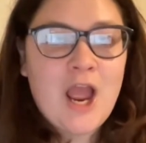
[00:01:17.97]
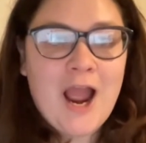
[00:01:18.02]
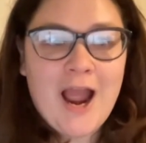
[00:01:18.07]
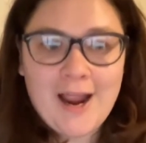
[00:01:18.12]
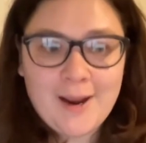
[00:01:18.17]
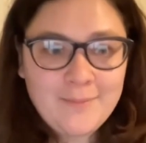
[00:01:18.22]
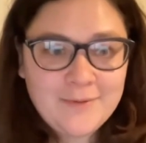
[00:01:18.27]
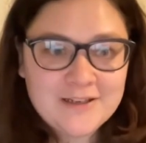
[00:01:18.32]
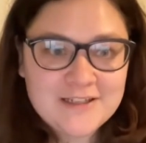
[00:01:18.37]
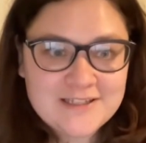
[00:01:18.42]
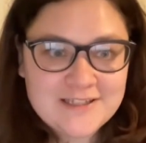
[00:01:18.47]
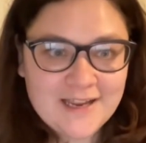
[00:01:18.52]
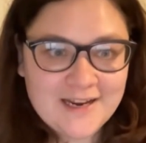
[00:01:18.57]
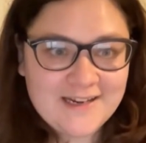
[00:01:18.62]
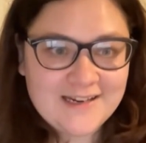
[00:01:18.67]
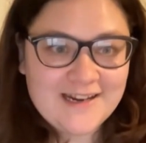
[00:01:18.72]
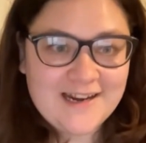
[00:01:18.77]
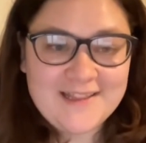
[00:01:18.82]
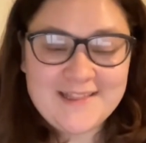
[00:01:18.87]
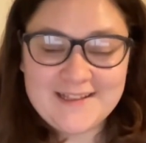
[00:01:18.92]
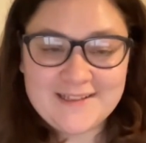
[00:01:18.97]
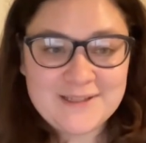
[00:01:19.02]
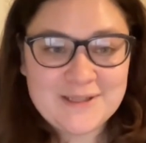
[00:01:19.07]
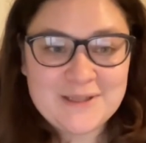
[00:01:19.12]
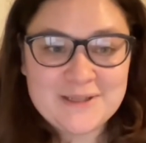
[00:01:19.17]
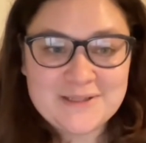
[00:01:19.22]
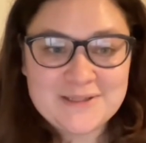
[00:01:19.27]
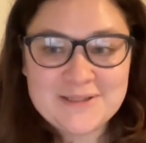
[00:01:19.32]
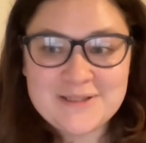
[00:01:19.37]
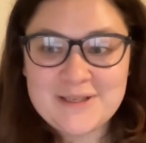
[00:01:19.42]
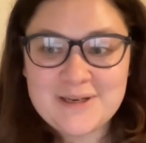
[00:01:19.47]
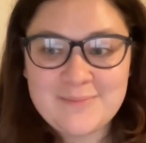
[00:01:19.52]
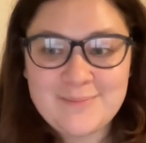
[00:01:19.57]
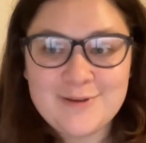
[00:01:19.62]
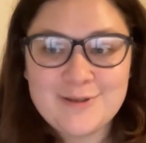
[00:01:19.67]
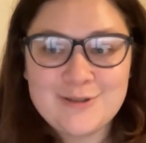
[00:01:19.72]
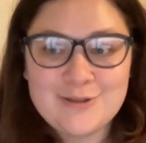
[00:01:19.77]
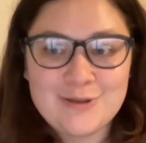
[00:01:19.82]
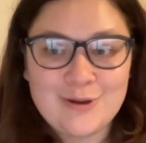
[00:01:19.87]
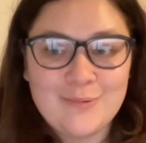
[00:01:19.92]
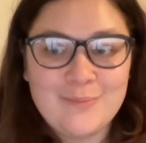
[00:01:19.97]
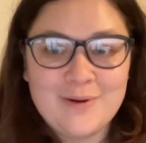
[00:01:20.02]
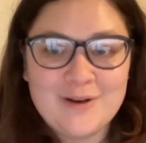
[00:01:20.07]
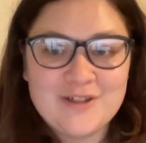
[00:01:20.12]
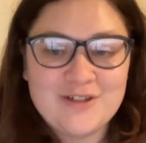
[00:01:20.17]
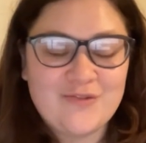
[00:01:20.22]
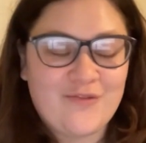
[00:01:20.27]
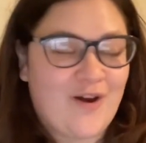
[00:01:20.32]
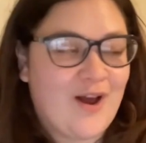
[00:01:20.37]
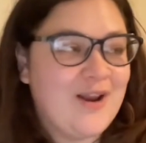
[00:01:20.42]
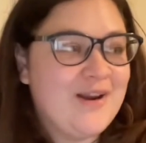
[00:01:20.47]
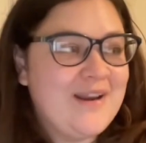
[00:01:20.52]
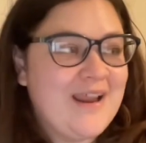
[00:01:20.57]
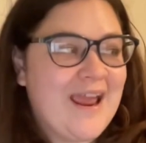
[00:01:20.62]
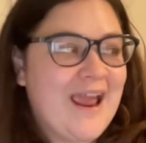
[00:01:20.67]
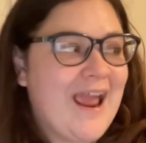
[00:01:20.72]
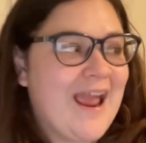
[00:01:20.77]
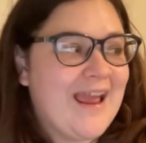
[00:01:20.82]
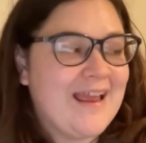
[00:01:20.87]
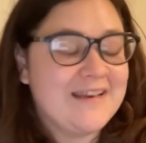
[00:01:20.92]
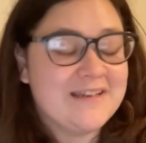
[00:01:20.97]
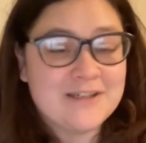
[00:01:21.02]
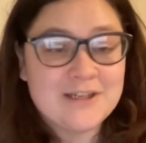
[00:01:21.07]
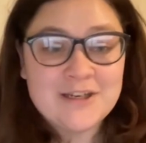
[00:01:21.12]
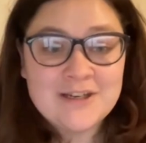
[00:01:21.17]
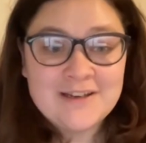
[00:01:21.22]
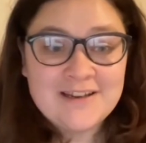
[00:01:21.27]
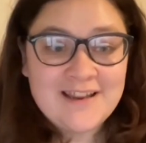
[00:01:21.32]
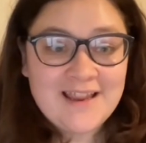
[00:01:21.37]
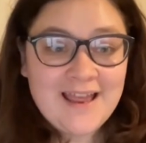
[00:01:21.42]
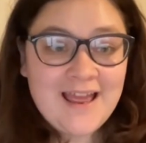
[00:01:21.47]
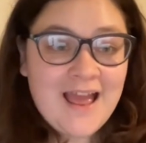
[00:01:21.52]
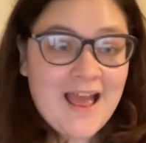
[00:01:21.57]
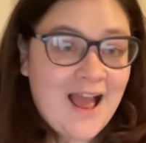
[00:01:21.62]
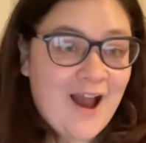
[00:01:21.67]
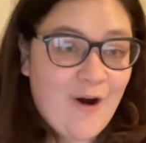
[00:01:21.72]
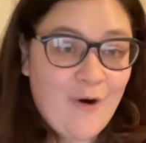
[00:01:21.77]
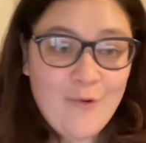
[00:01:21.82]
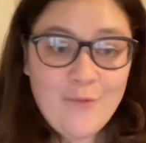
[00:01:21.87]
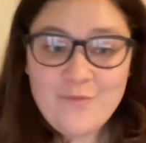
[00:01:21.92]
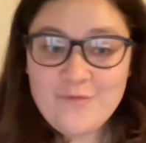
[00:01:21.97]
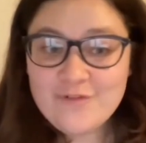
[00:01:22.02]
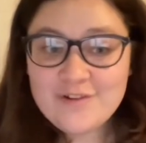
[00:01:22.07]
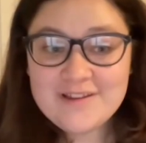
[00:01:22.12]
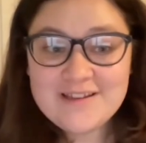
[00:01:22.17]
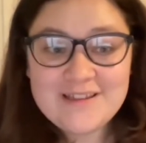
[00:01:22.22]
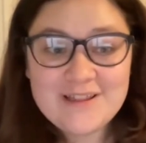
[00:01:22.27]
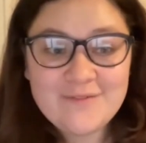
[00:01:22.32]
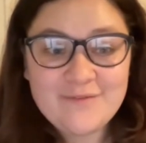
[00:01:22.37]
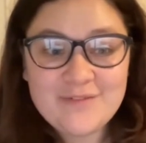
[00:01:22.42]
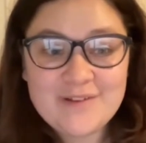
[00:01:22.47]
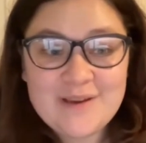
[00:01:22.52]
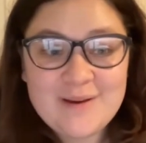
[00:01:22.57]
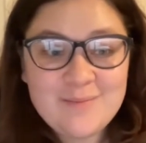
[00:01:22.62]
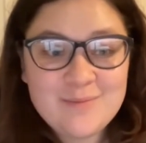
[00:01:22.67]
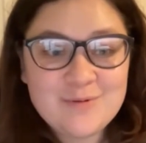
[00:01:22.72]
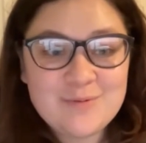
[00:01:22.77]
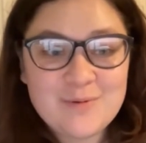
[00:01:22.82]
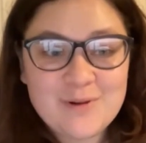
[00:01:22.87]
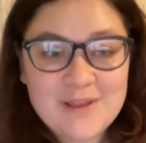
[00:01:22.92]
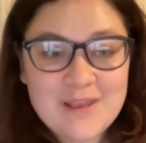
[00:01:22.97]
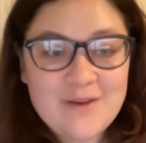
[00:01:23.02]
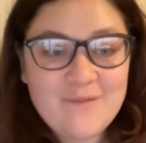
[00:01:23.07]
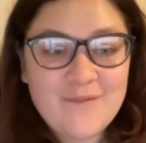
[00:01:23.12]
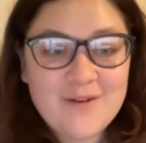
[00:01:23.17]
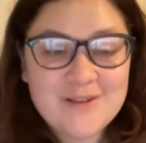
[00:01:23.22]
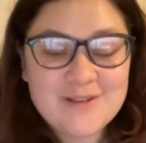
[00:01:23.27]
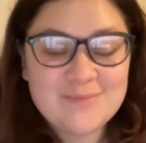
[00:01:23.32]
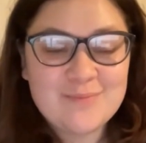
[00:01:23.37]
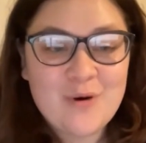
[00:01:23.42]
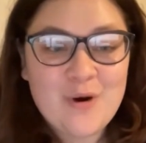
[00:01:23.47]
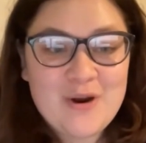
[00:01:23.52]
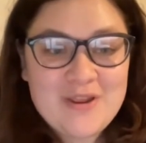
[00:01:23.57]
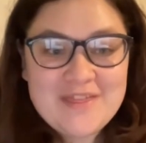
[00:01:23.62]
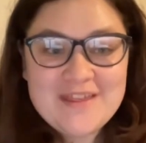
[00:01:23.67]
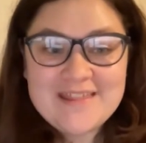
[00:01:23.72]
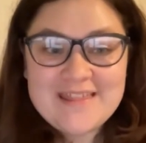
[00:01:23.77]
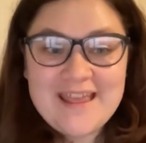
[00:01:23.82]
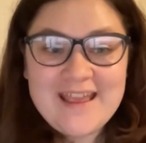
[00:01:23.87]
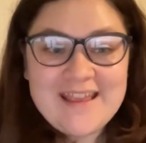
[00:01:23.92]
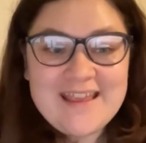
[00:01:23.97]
I'm excited. I think this is going to be so much fun and hopefully the Flames will give us more than they